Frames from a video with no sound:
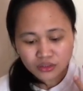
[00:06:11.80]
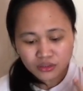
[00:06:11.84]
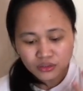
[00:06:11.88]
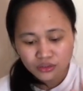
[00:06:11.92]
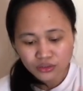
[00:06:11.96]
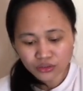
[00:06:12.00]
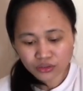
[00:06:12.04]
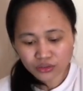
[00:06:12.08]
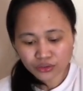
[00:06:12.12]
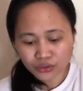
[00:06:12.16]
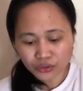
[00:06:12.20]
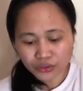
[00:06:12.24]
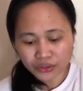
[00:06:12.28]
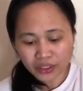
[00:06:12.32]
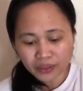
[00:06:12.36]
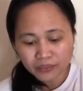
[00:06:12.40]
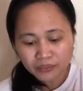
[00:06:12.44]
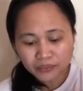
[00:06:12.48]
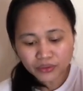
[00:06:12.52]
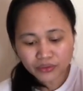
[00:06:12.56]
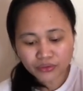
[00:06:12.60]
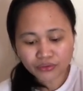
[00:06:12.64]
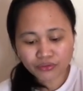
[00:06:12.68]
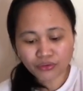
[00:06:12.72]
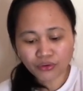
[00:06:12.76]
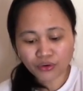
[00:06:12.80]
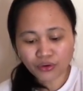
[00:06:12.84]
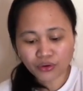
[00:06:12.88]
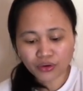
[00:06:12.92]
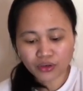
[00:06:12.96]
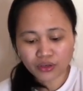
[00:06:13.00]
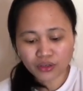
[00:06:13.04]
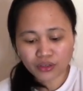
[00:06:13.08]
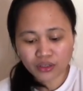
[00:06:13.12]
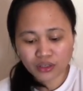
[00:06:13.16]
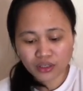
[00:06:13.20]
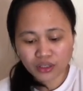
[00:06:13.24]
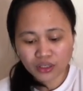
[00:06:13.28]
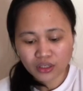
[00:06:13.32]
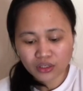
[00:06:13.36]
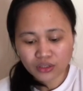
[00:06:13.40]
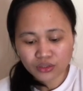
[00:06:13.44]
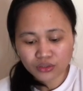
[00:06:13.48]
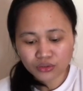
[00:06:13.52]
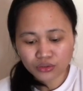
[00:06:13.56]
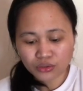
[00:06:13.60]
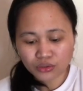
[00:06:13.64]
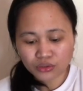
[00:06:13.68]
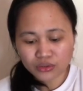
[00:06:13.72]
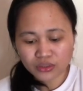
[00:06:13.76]
So number 4,
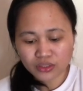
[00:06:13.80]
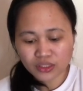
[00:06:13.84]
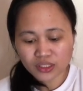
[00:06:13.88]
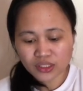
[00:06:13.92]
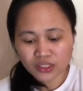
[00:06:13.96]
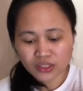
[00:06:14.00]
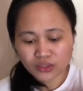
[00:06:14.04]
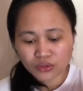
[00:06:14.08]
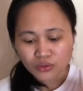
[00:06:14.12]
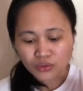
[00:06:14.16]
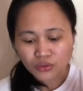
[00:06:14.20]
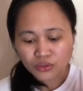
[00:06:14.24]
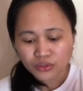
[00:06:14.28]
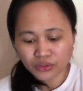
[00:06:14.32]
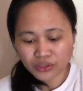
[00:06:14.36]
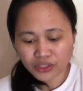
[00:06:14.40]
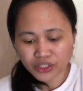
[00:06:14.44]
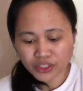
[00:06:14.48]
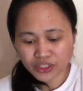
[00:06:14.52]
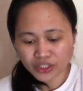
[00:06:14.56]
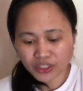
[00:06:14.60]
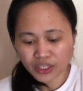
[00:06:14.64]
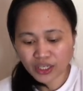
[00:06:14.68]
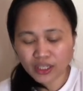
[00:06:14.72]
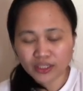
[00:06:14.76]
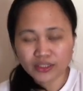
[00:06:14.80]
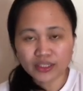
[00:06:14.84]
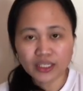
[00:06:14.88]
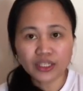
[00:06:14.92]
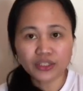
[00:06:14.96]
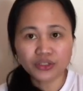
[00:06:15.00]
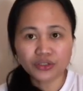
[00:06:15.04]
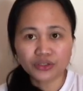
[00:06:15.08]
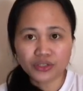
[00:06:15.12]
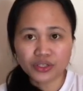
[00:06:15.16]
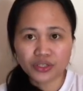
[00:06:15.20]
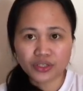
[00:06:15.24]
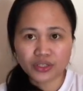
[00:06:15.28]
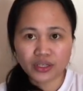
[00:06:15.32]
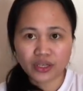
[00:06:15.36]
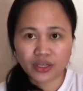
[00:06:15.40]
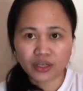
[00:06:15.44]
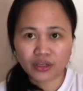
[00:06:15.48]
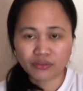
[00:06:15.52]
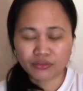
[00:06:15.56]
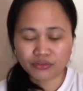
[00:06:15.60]
so discord your child and yourself.